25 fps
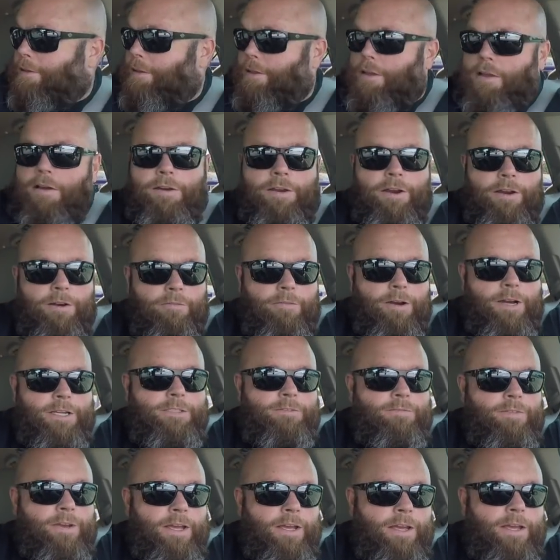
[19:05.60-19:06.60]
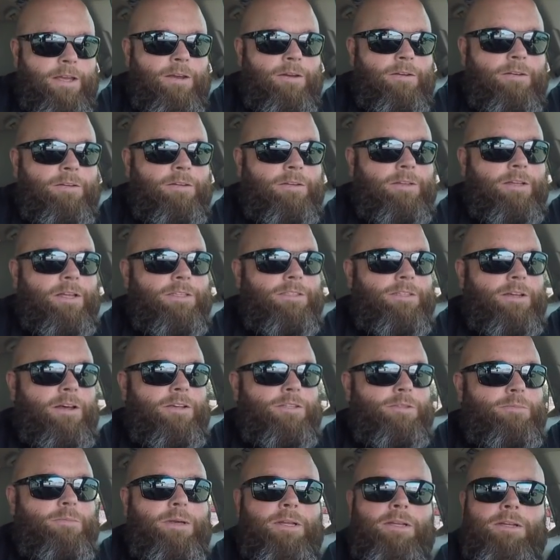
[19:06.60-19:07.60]
y'all hear the racing van go? That's
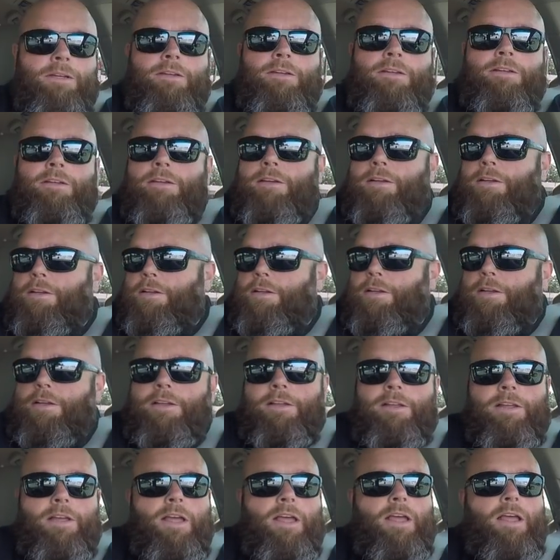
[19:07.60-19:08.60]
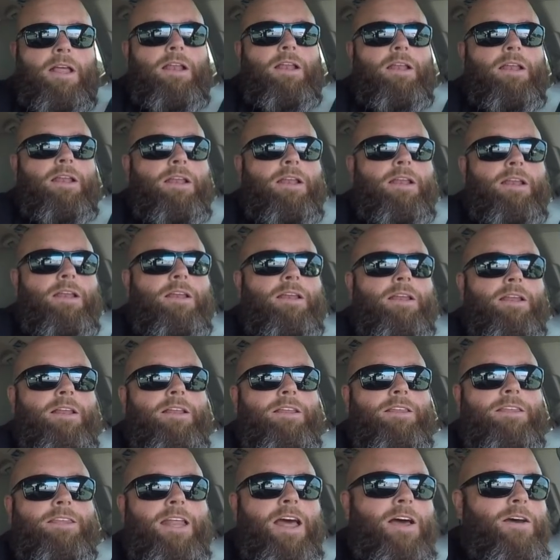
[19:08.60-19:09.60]
awesome,
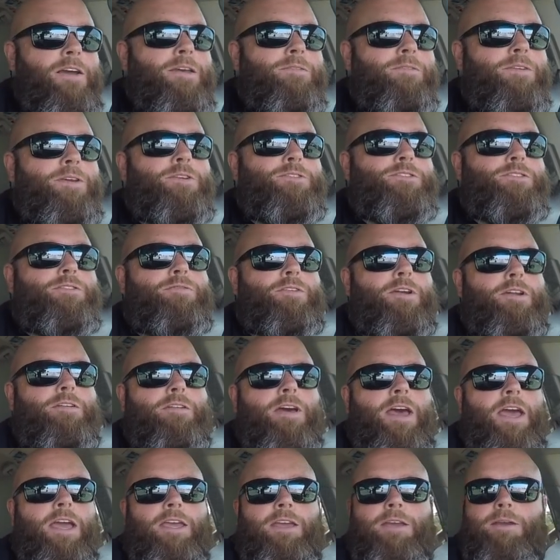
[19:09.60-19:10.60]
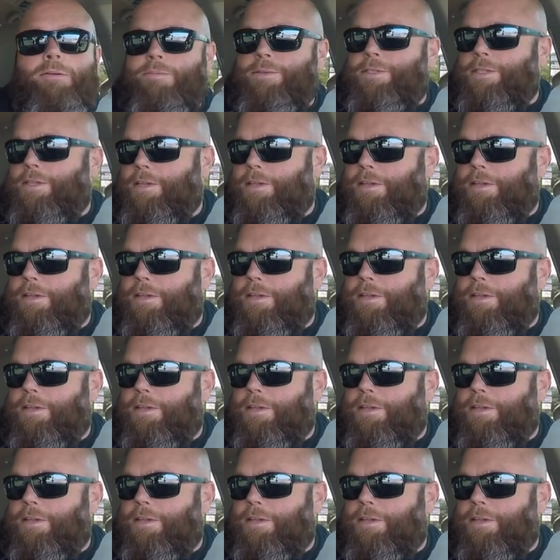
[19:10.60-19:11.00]
man. Did I even use the free vacuums?